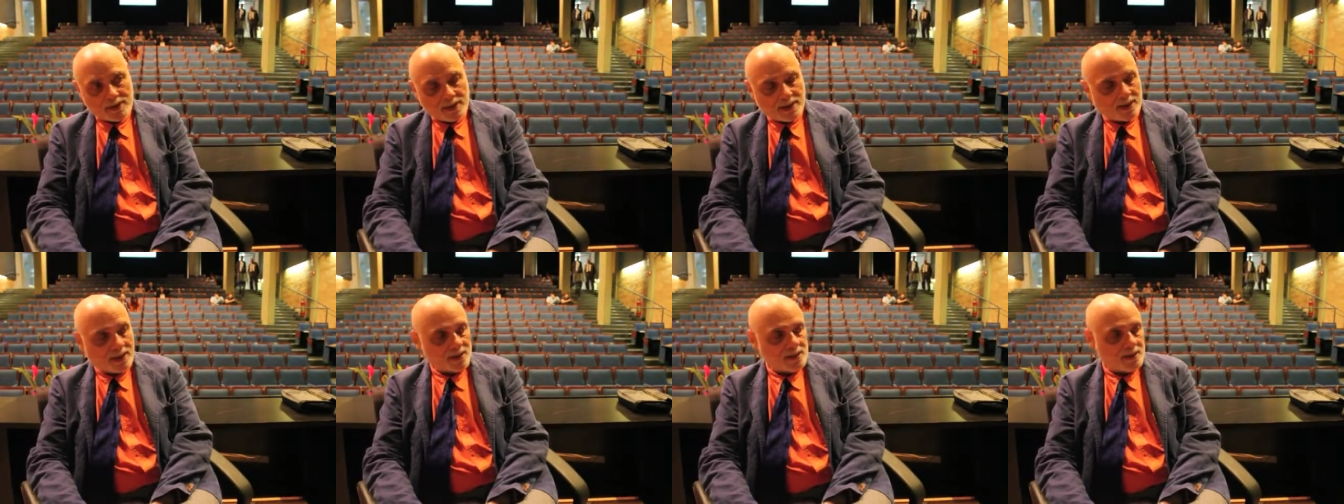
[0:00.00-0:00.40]

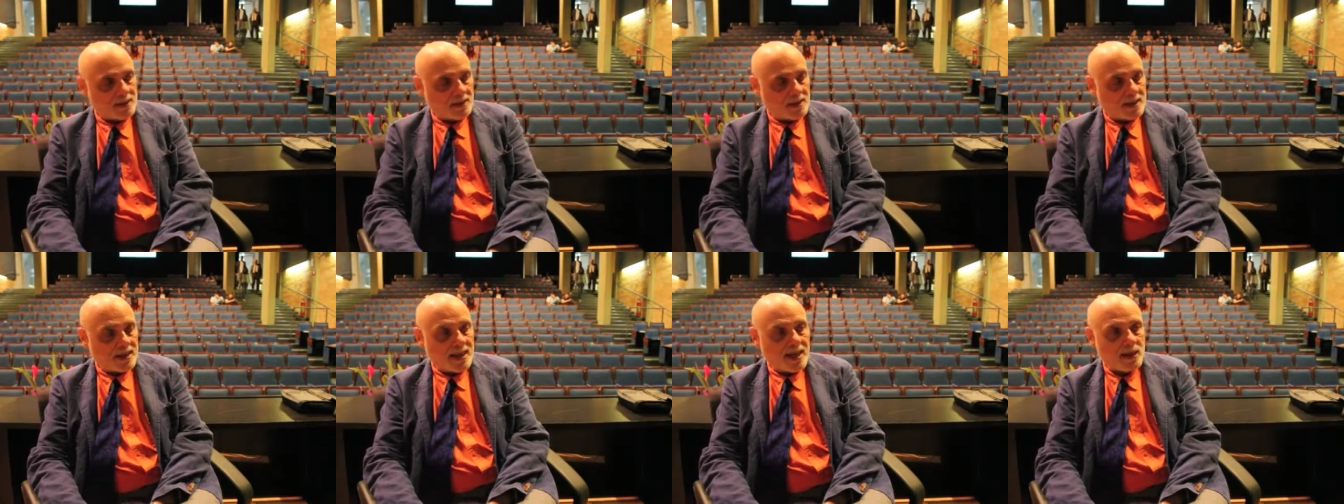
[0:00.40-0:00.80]
as a
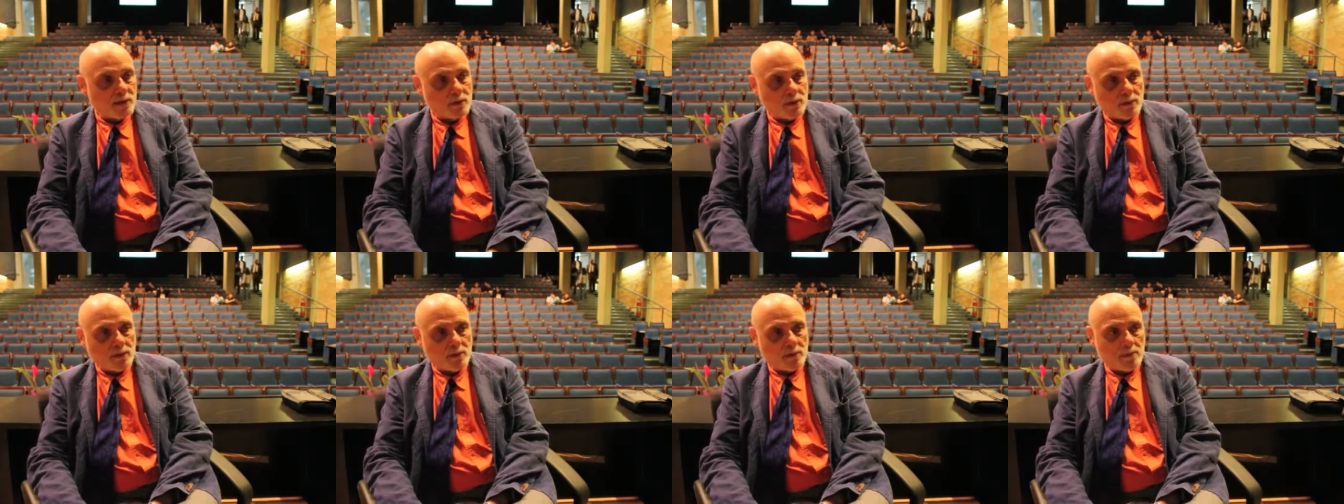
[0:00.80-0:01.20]

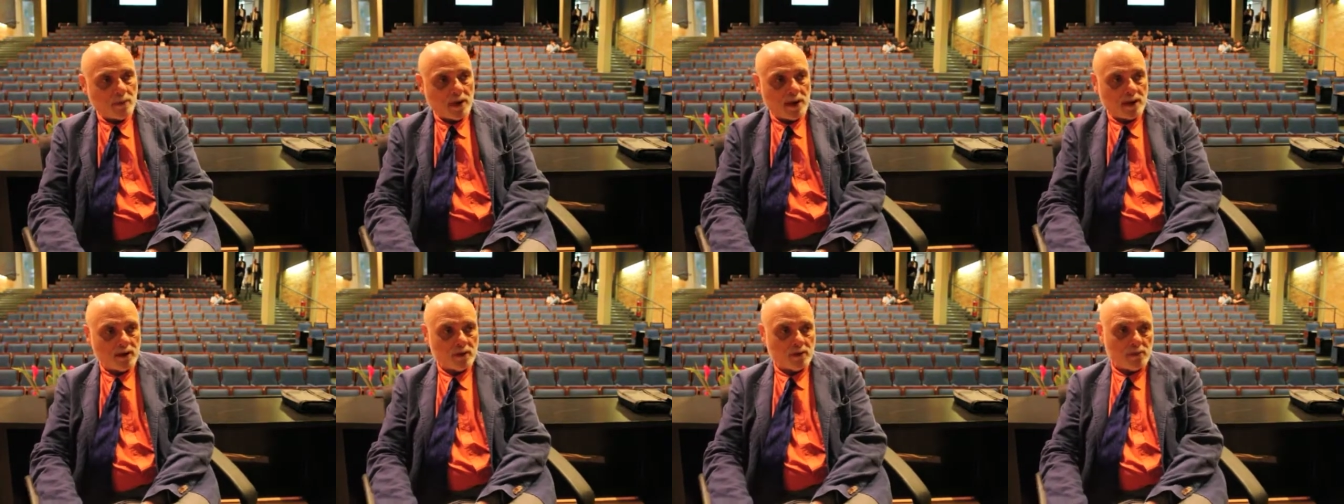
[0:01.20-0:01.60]
natural
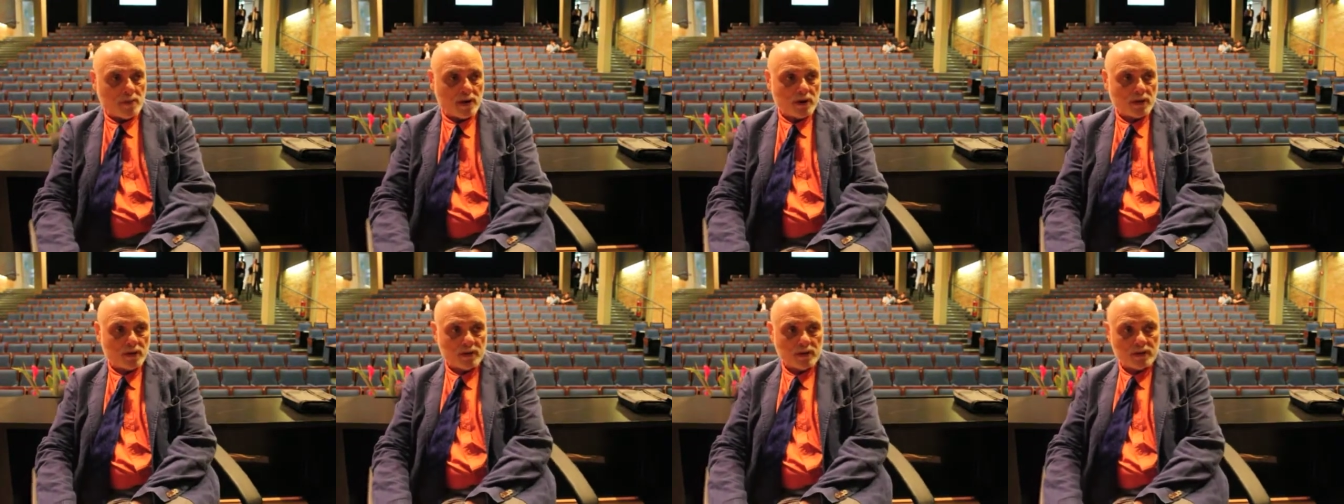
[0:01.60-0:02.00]

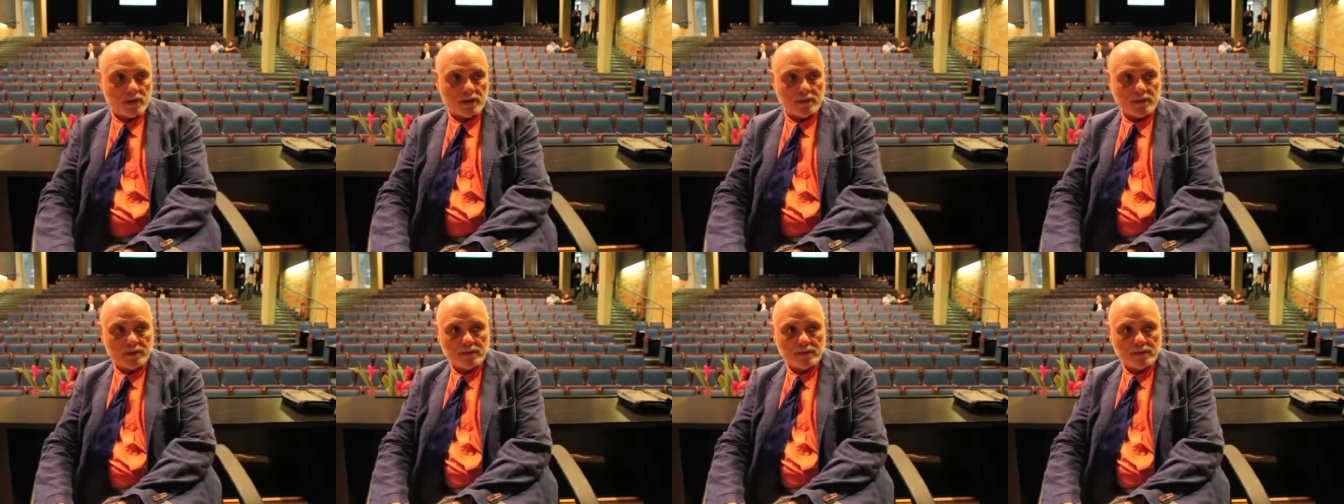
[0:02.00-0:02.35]
biomarker.